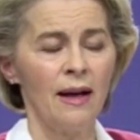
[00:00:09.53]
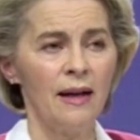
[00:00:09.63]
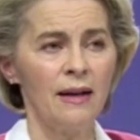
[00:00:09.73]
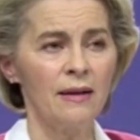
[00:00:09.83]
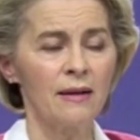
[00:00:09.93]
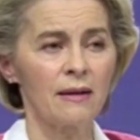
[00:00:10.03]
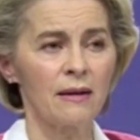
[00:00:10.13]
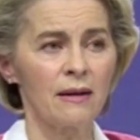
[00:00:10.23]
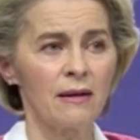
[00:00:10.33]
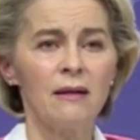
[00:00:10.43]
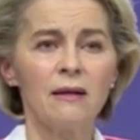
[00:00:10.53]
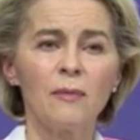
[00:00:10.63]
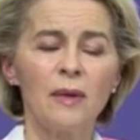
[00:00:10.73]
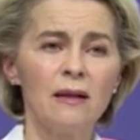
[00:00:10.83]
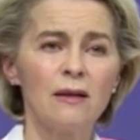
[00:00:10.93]
And
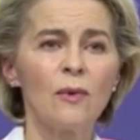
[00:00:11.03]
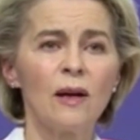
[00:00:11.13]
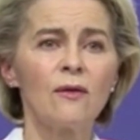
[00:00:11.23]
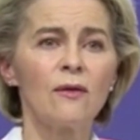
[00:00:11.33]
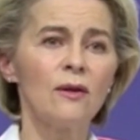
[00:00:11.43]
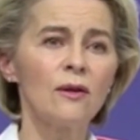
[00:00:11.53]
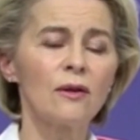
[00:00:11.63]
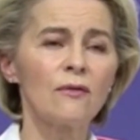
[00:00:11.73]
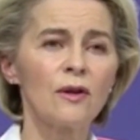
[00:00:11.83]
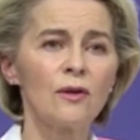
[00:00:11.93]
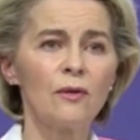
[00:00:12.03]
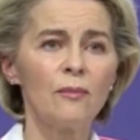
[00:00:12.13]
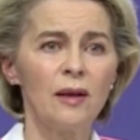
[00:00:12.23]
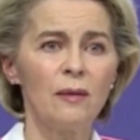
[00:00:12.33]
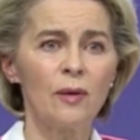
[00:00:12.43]
this means one-third of the
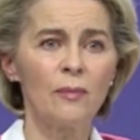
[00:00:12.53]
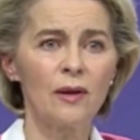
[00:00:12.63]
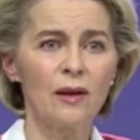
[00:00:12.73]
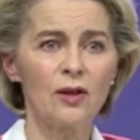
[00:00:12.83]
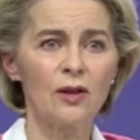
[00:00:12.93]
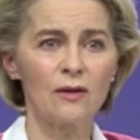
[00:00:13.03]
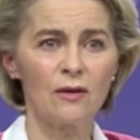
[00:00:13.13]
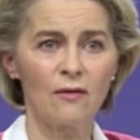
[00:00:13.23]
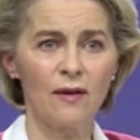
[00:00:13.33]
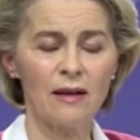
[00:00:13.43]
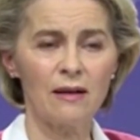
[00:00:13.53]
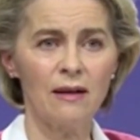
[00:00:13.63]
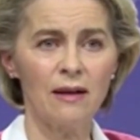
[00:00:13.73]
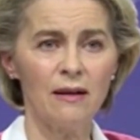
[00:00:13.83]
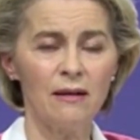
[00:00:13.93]
European population is not
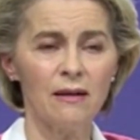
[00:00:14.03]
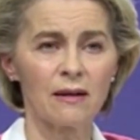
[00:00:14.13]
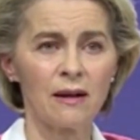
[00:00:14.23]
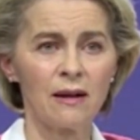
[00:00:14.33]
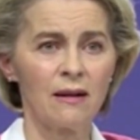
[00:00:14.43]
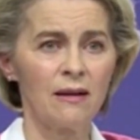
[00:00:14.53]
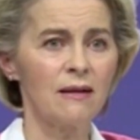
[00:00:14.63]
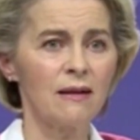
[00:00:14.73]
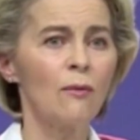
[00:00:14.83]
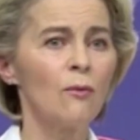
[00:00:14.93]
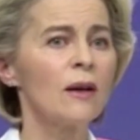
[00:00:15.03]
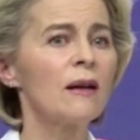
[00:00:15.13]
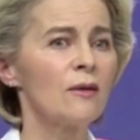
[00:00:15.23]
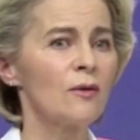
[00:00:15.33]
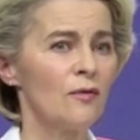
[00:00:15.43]
vaccinated. These are
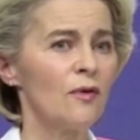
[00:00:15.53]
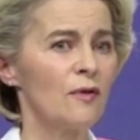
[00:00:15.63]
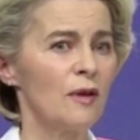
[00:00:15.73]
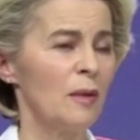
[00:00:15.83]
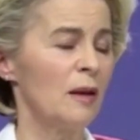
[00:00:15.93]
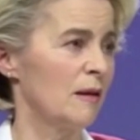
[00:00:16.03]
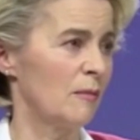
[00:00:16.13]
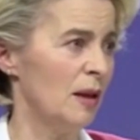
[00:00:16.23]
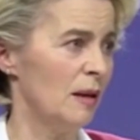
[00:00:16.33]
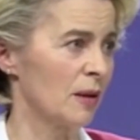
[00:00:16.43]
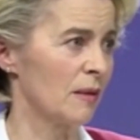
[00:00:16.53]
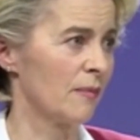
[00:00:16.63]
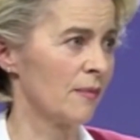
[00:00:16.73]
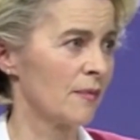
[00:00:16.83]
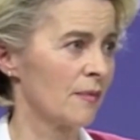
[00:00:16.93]
150 million people.
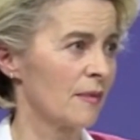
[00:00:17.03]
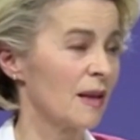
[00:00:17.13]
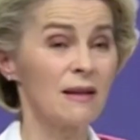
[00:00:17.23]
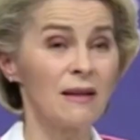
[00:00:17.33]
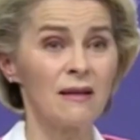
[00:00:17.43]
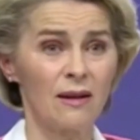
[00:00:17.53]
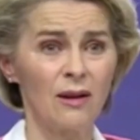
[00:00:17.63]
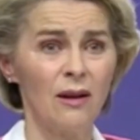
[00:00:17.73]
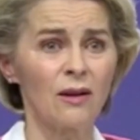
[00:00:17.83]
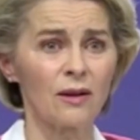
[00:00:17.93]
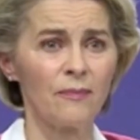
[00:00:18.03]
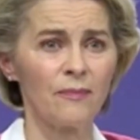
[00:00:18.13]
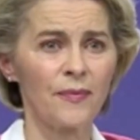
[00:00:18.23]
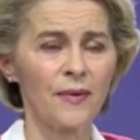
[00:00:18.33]
This is a lot.